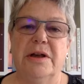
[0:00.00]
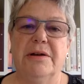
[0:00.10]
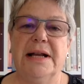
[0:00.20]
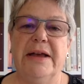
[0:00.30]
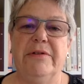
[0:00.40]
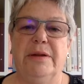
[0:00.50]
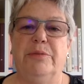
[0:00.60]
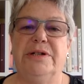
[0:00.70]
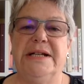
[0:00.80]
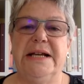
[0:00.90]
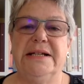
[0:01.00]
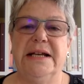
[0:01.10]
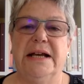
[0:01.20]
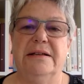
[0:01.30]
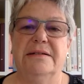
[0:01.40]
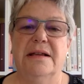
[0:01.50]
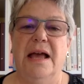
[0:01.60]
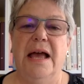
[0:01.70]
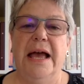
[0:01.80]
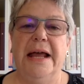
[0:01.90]
clever in protecting us
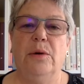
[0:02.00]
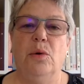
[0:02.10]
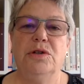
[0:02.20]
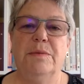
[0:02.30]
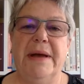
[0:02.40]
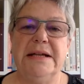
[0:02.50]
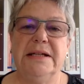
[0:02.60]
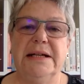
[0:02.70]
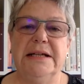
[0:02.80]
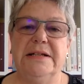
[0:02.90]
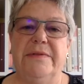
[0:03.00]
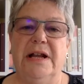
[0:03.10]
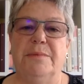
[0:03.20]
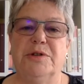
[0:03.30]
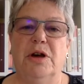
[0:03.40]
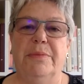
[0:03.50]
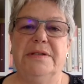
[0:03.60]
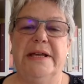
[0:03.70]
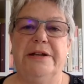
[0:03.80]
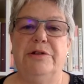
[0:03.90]
and automatically develops
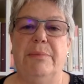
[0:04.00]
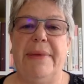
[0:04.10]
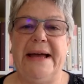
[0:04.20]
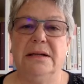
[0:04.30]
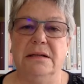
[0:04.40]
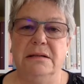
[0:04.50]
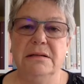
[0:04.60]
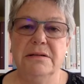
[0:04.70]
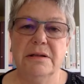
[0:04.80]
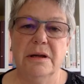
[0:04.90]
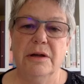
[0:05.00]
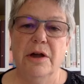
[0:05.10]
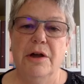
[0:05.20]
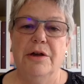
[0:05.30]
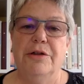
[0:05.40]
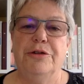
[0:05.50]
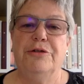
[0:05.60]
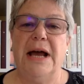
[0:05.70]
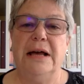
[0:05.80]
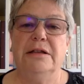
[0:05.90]
compensatory patterns
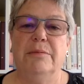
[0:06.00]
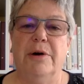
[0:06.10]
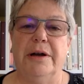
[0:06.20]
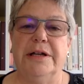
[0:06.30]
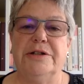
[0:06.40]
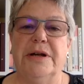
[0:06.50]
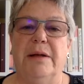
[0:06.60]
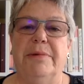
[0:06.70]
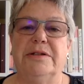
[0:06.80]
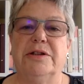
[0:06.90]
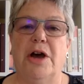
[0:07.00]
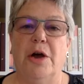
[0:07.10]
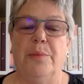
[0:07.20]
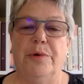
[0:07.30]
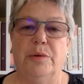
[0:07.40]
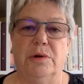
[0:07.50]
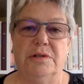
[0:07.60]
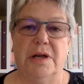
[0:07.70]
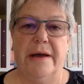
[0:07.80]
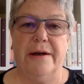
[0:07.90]
throughout the body to help us cope with
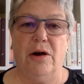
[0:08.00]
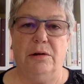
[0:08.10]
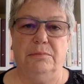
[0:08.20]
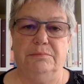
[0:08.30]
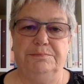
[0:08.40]
what's going on.